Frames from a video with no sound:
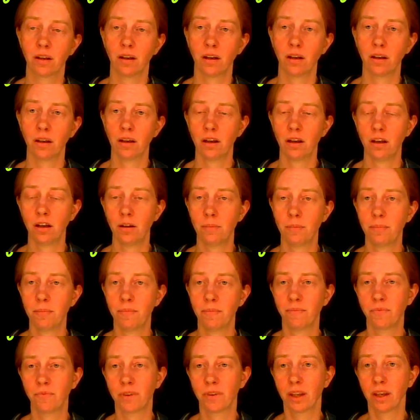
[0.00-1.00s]

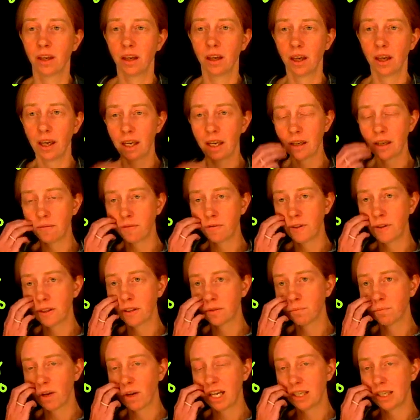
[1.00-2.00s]

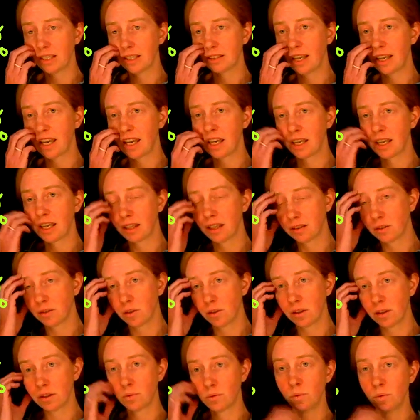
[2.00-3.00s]
8/5 minus 8. So
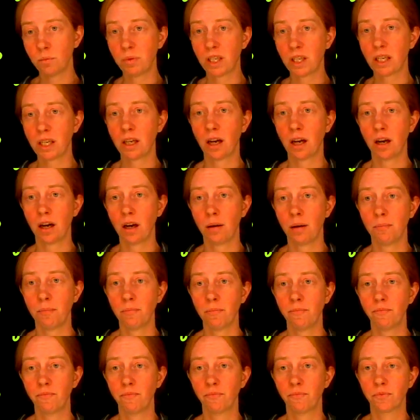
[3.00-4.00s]
this would be
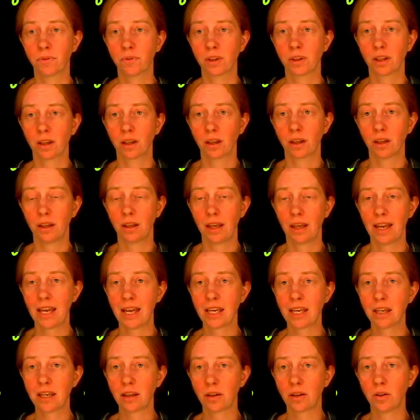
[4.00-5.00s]

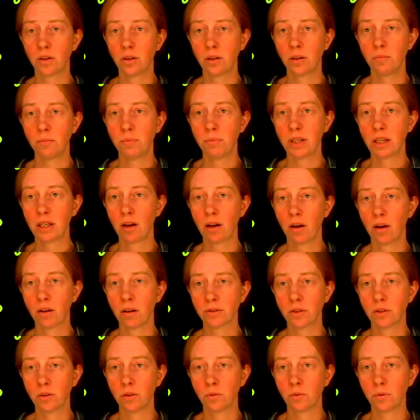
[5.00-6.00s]
8 could be
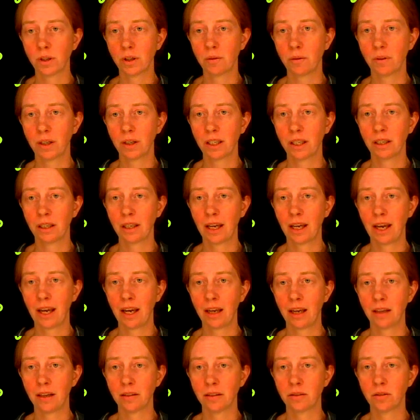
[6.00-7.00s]
also rewritten
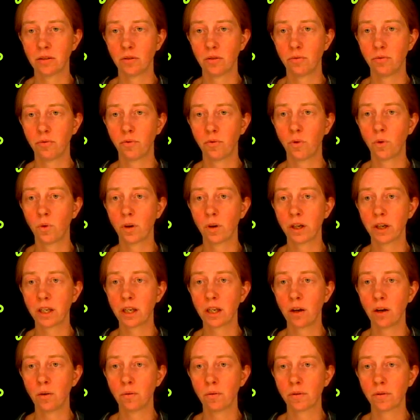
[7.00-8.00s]
as
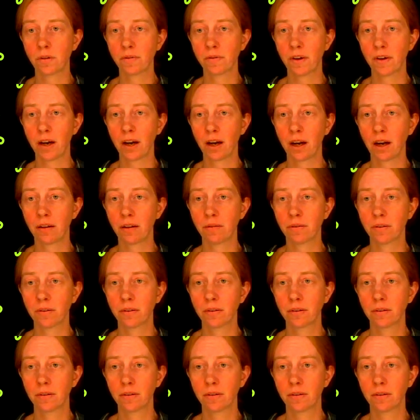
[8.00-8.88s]
40 over 5.